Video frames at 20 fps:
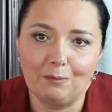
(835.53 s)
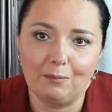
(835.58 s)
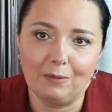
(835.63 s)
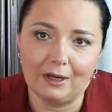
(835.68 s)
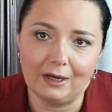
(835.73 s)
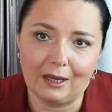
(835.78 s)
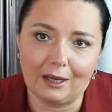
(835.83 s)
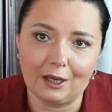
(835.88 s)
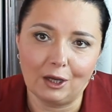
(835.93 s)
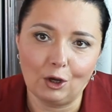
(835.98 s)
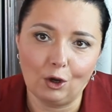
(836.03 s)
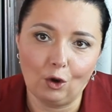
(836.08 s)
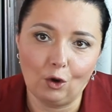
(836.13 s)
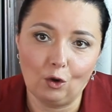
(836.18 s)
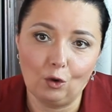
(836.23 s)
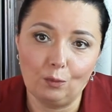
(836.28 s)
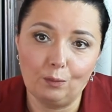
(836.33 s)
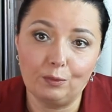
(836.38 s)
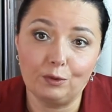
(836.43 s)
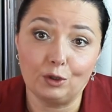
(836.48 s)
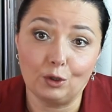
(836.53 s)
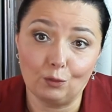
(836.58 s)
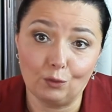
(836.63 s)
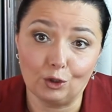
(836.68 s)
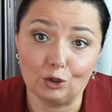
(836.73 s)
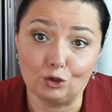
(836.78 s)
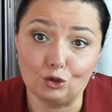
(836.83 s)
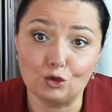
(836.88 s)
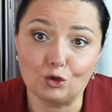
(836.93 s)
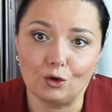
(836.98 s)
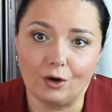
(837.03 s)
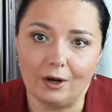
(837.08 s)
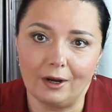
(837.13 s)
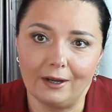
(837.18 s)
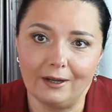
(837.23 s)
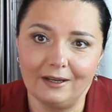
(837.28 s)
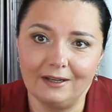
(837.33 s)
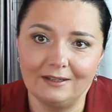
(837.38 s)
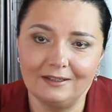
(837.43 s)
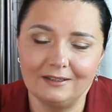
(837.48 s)
but I hope you will
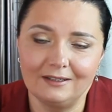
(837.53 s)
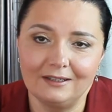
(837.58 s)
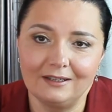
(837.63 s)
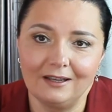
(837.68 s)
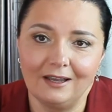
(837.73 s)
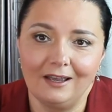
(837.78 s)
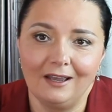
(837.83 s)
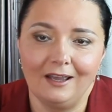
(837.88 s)
try it,